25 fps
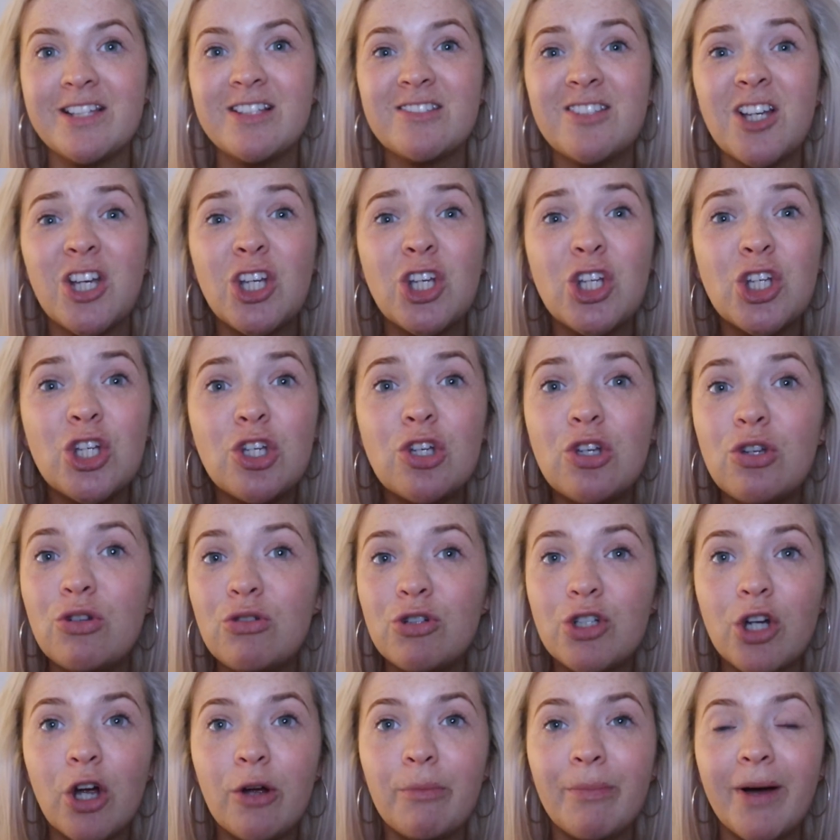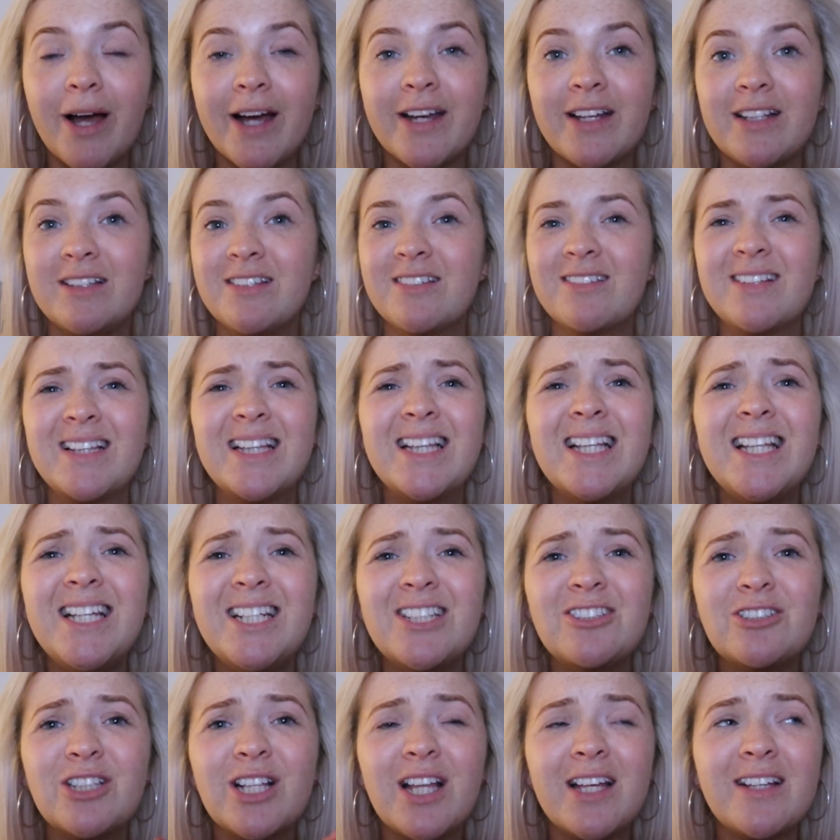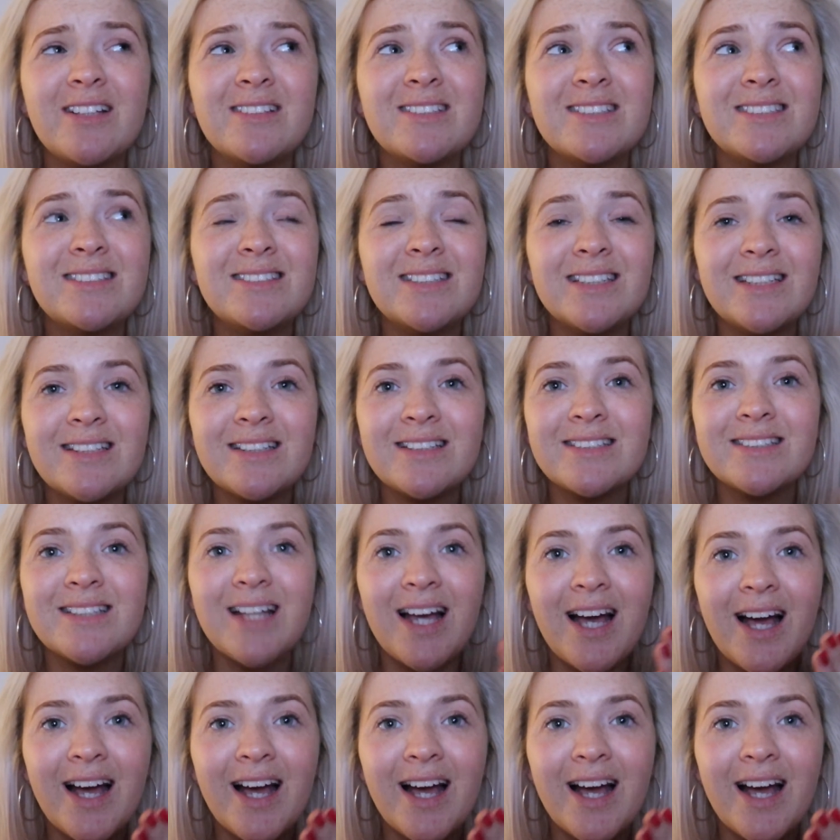It's a huge Home Bargains. There's literally like 6